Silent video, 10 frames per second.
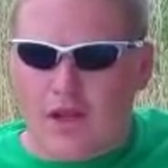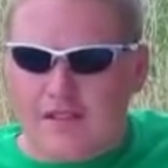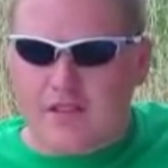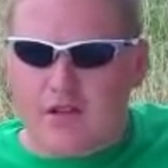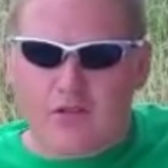
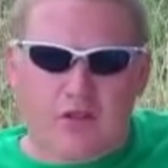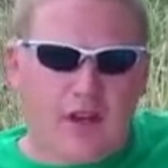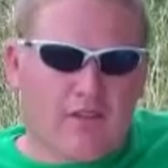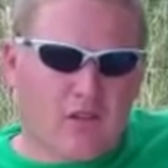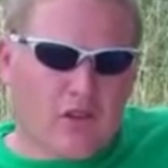as a coach, you're
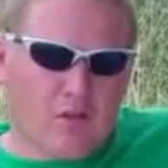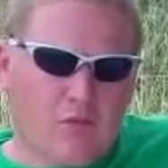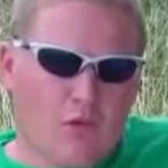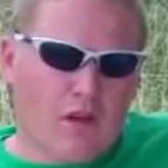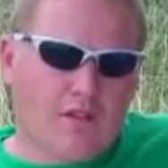having to look at
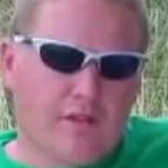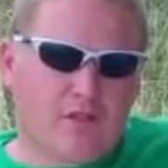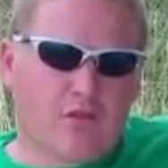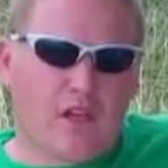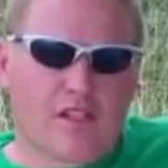more
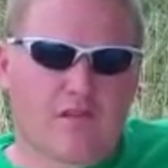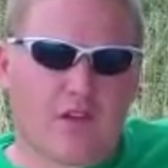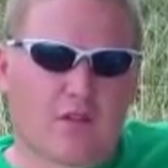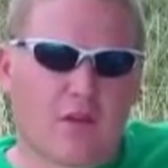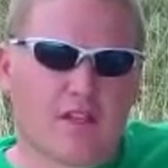individualized
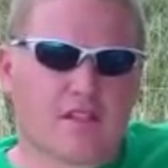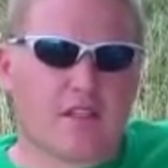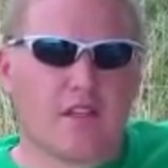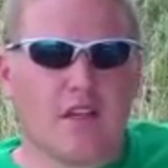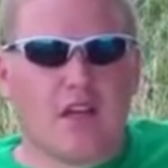fundraising,